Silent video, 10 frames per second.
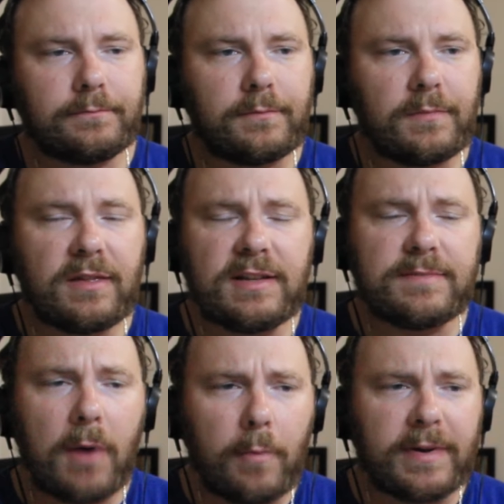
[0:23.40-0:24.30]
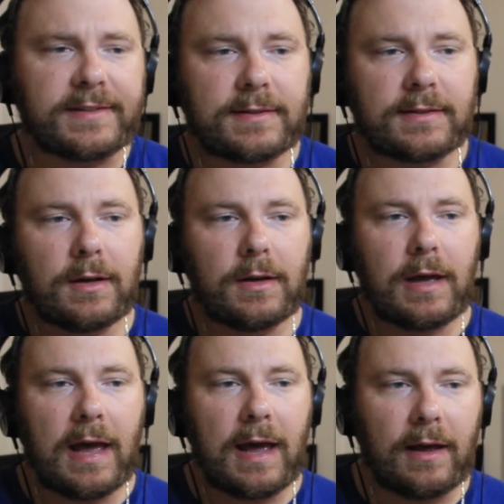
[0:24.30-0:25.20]
These moments.
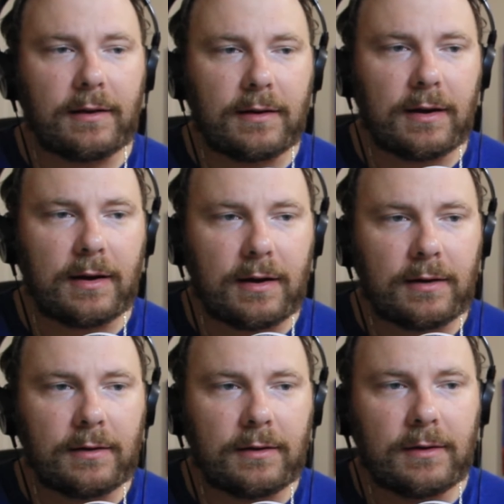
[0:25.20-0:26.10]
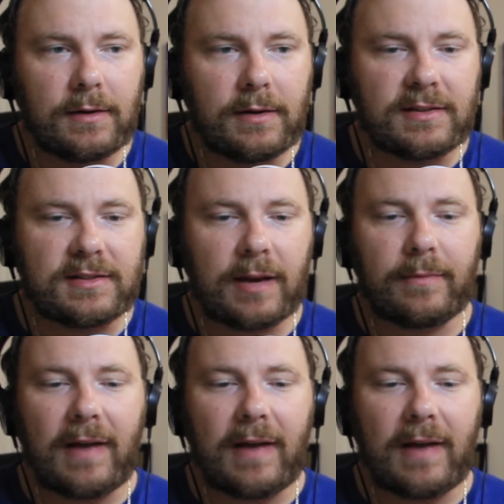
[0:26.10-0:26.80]
And this type of